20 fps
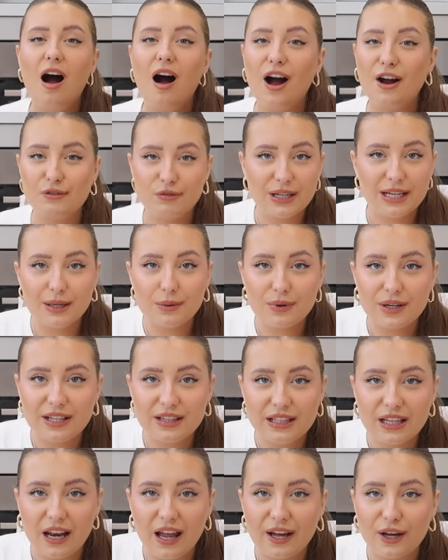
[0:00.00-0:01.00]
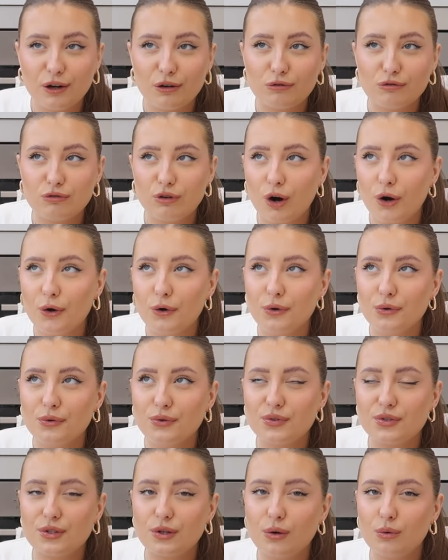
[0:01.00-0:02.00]
I really wanted the like
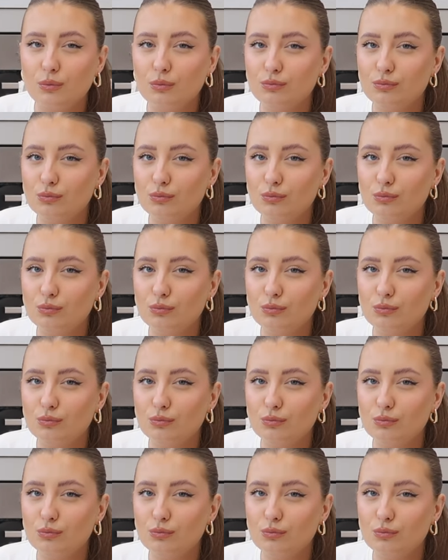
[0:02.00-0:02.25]
rose